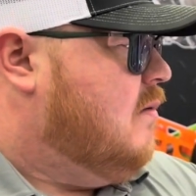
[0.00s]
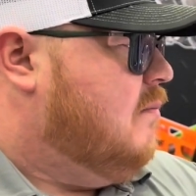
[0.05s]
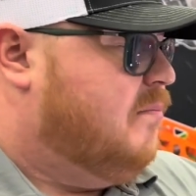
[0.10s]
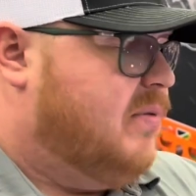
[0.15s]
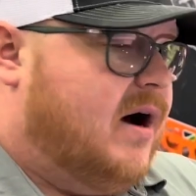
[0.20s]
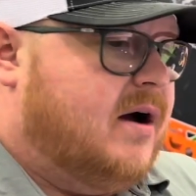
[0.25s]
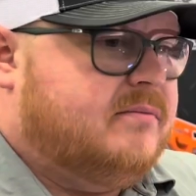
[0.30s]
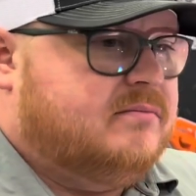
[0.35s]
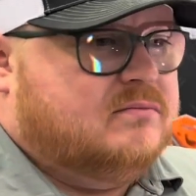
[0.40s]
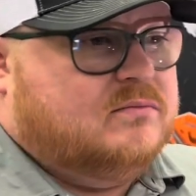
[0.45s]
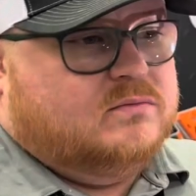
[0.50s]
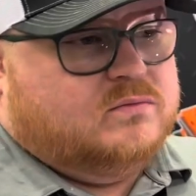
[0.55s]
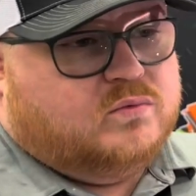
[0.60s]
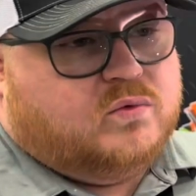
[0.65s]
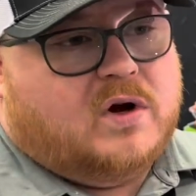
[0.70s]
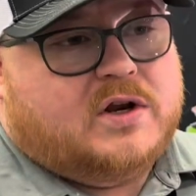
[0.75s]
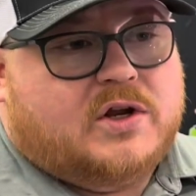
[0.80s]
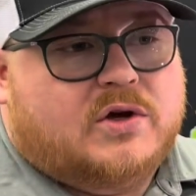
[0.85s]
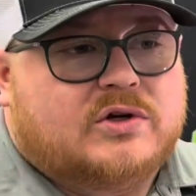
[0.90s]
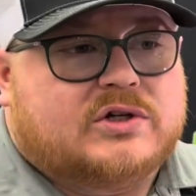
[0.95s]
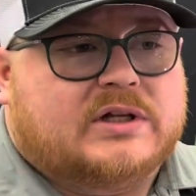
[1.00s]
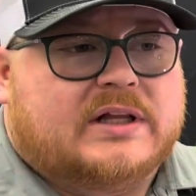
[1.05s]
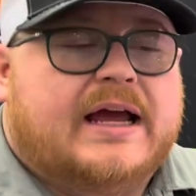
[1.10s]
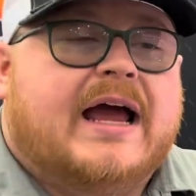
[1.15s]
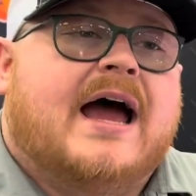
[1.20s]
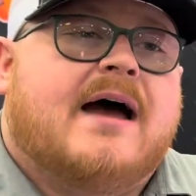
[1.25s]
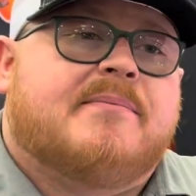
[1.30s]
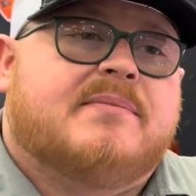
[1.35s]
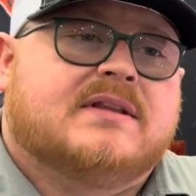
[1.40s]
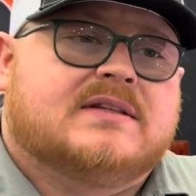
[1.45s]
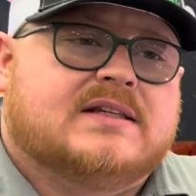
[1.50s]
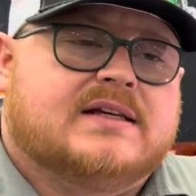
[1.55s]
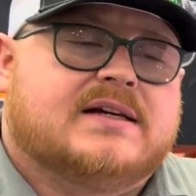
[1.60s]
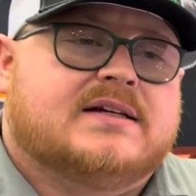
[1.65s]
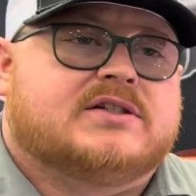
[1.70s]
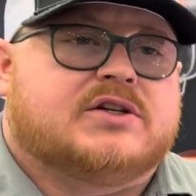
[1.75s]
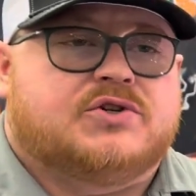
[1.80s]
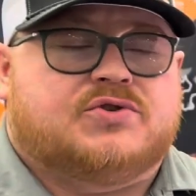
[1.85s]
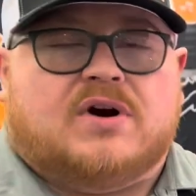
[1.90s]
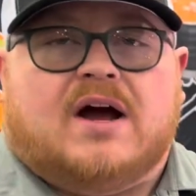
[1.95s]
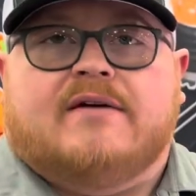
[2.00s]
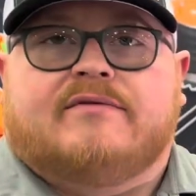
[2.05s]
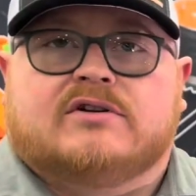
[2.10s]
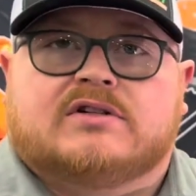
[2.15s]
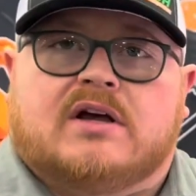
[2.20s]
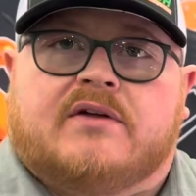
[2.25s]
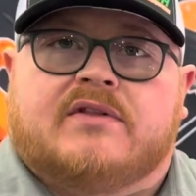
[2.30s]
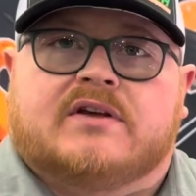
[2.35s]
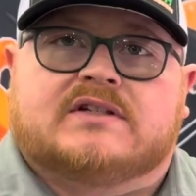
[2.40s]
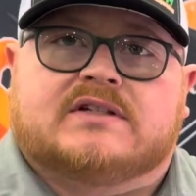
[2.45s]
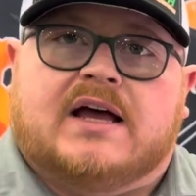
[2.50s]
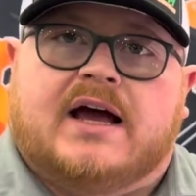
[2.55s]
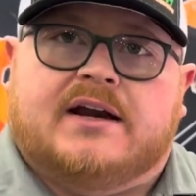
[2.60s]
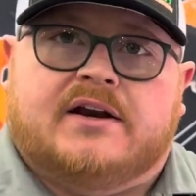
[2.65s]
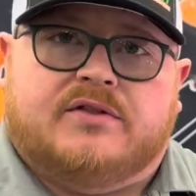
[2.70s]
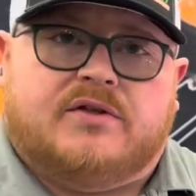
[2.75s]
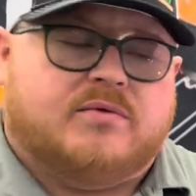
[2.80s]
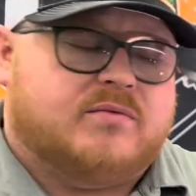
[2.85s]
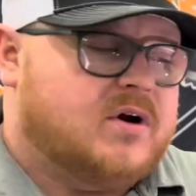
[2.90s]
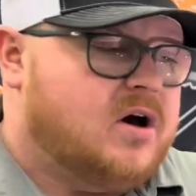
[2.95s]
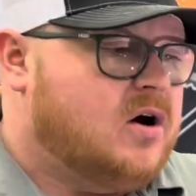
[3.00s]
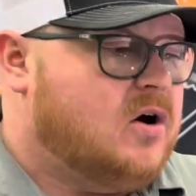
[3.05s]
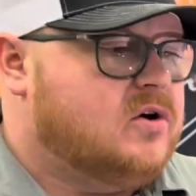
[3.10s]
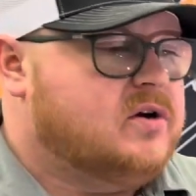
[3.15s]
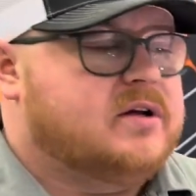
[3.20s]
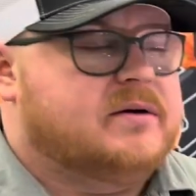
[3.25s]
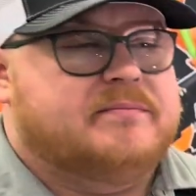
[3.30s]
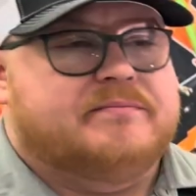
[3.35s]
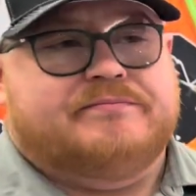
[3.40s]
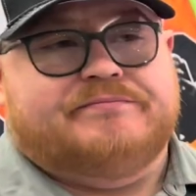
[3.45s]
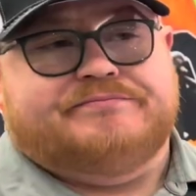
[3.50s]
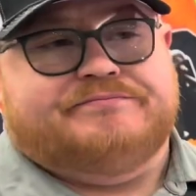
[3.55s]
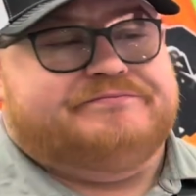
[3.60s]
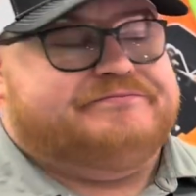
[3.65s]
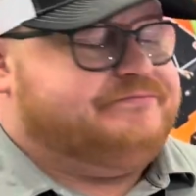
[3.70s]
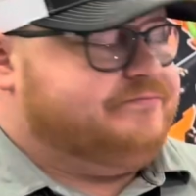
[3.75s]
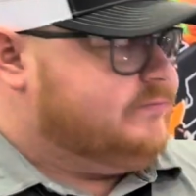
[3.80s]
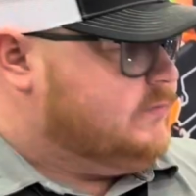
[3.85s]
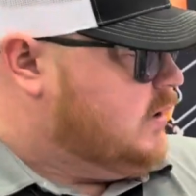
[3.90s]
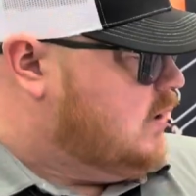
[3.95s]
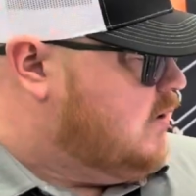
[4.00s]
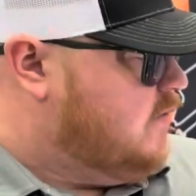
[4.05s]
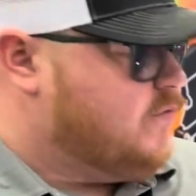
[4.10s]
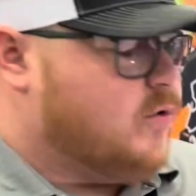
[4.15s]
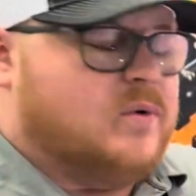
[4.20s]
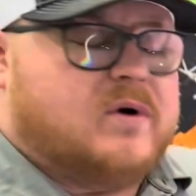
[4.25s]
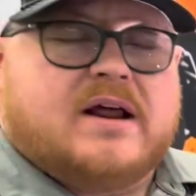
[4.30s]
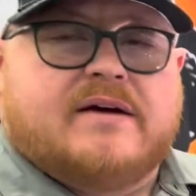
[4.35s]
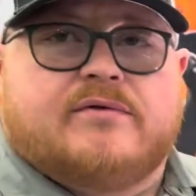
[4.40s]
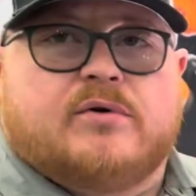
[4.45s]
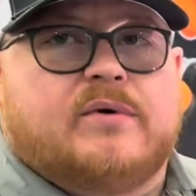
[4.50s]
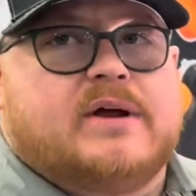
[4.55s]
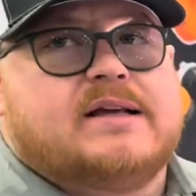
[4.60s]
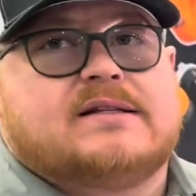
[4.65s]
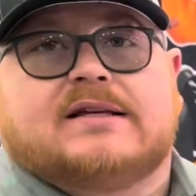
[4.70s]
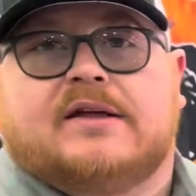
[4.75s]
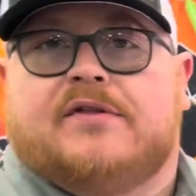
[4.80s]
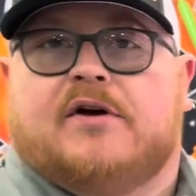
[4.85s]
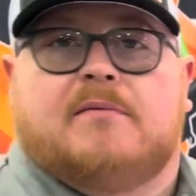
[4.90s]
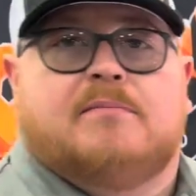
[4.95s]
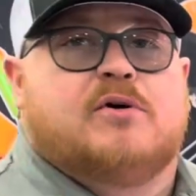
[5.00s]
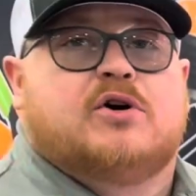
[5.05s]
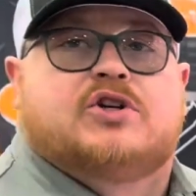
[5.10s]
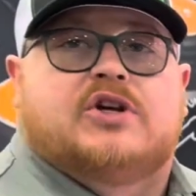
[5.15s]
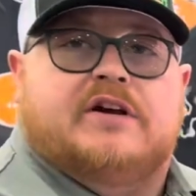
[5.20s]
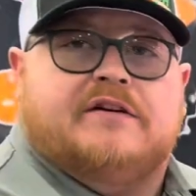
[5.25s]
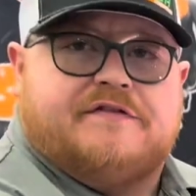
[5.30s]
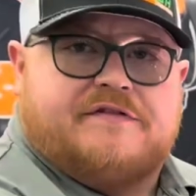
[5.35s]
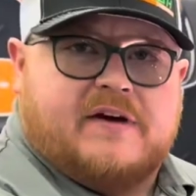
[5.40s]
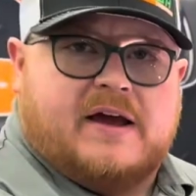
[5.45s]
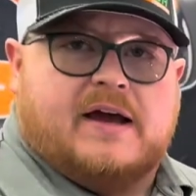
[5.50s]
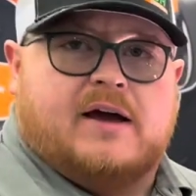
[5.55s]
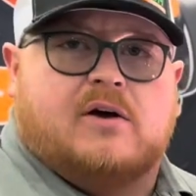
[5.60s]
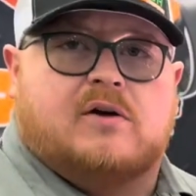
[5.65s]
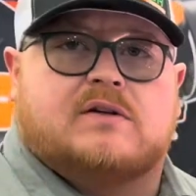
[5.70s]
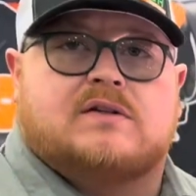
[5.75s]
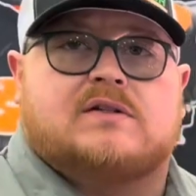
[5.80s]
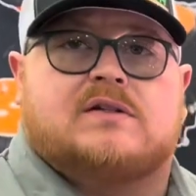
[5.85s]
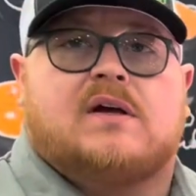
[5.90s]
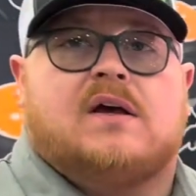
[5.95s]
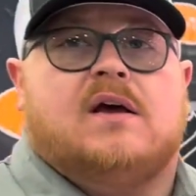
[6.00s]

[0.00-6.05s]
But what usually happens is a driver's on the side of the road, for whatever reason their bushing fails,